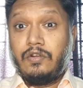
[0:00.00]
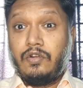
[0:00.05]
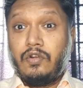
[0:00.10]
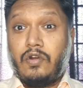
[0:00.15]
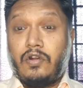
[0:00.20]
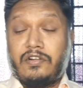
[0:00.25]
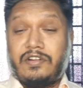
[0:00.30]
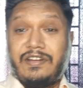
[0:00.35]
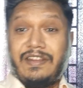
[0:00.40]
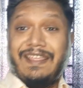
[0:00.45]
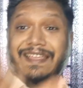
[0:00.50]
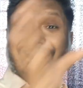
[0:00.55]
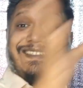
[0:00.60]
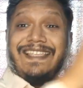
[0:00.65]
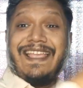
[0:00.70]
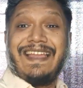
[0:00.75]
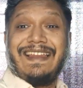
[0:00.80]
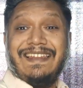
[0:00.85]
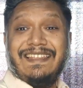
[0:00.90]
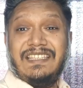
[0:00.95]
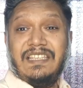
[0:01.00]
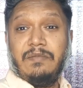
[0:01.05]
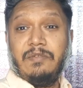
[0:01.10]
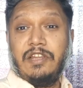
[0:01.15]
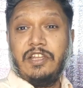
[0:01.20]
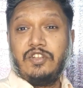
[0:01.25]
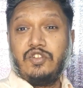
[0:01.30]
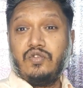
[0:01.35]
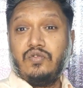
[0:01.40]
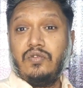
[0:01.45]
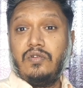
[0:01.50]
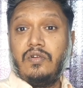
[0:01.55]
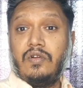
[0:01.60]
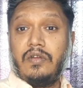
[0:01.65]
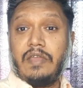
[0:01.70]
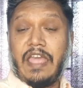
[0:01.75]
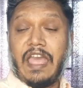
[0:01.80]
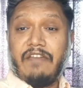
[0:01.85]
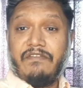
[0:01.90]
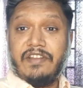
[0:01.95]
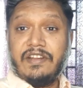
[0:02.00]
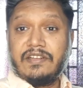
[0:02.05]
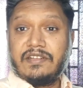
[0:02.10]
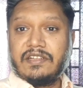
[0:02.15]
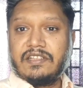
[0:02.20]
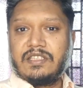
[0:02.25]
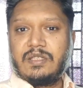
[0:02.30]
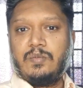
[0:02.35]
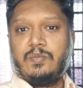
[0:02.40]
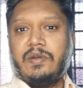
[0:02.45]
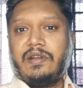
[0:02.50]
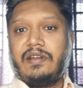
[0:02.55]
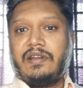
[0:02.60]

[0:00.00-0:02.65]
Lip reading: not exactly similar to Aventus,